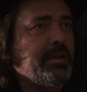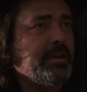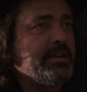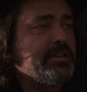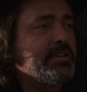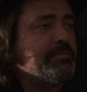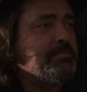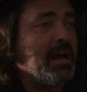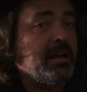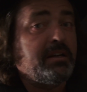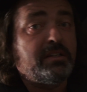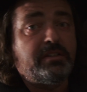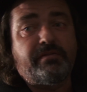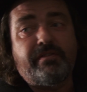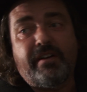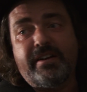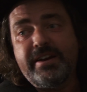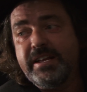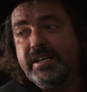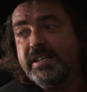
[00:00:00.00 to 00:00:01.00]
It's about as
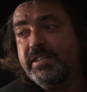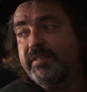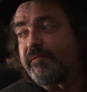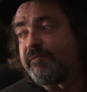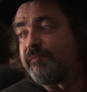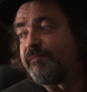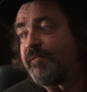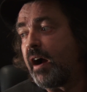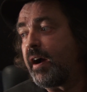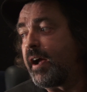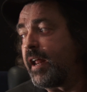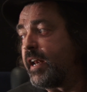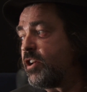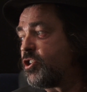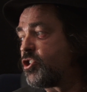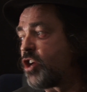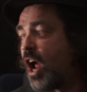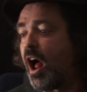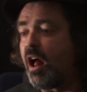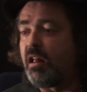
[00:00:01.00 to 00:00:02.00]
funny as a fucking
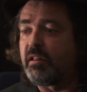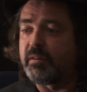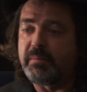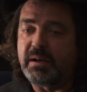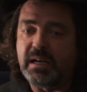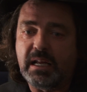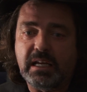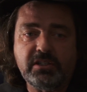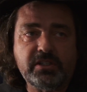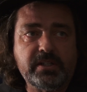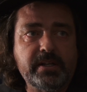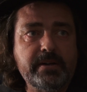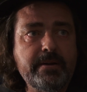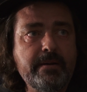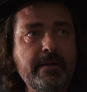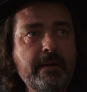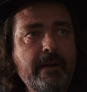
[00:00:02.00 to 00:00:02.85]
child molester.